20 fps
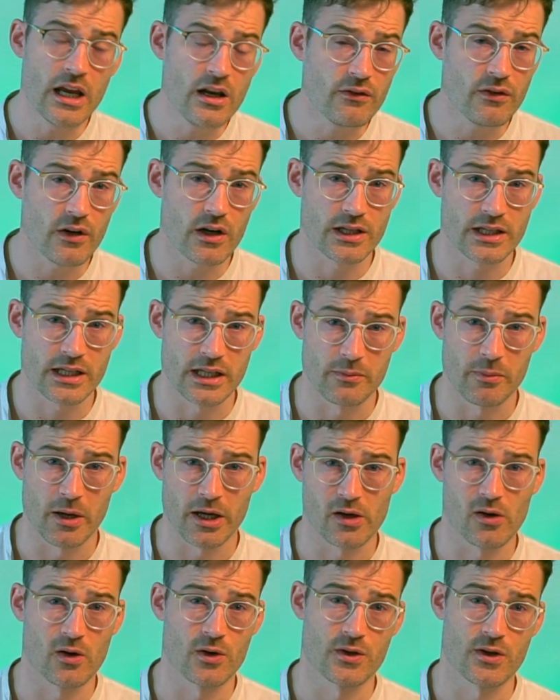inverted, by
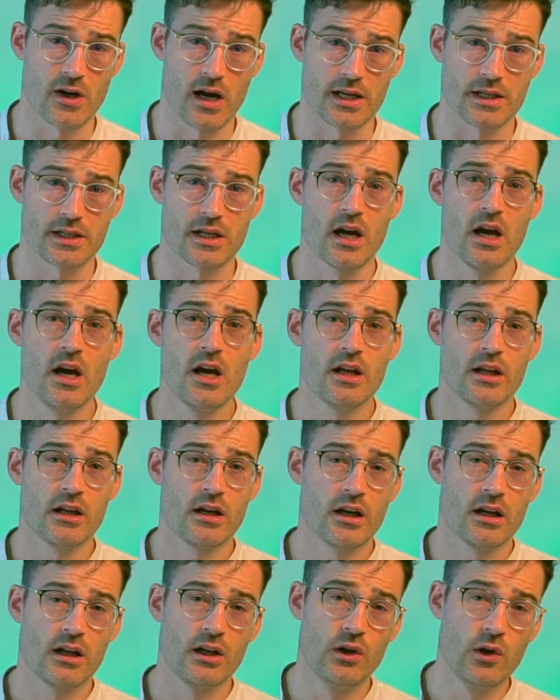contrast,
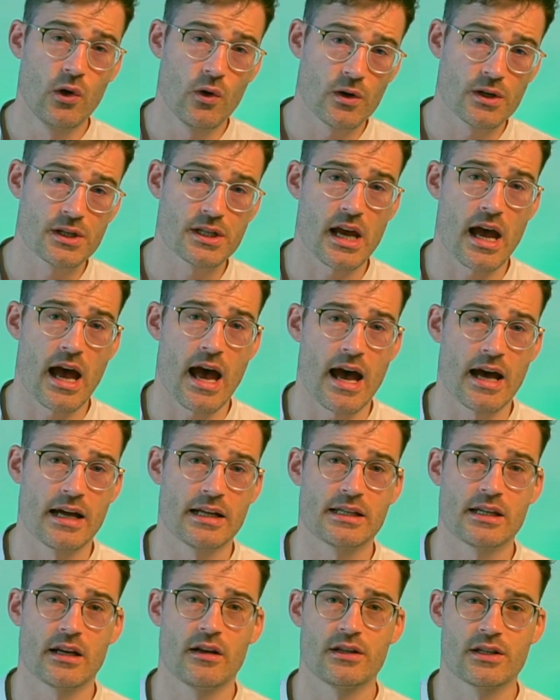looks at